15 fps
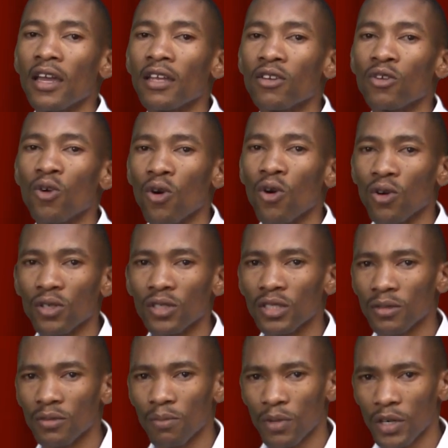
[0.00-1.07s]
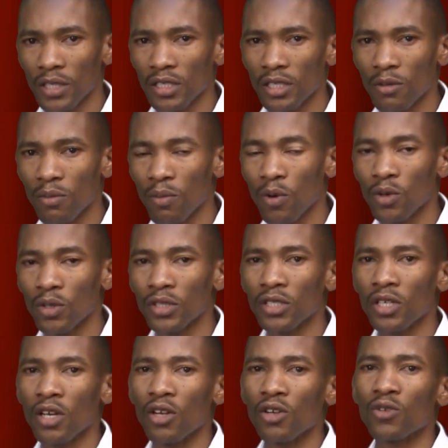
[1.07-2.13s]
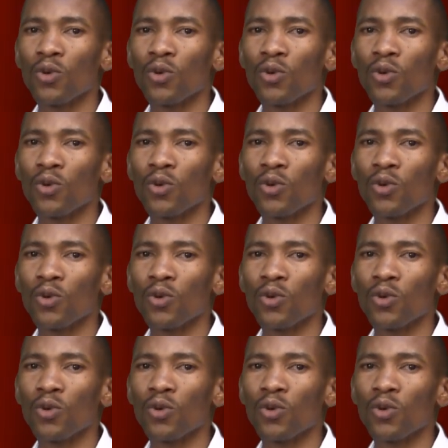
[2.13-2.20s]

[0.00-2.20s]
and God's principles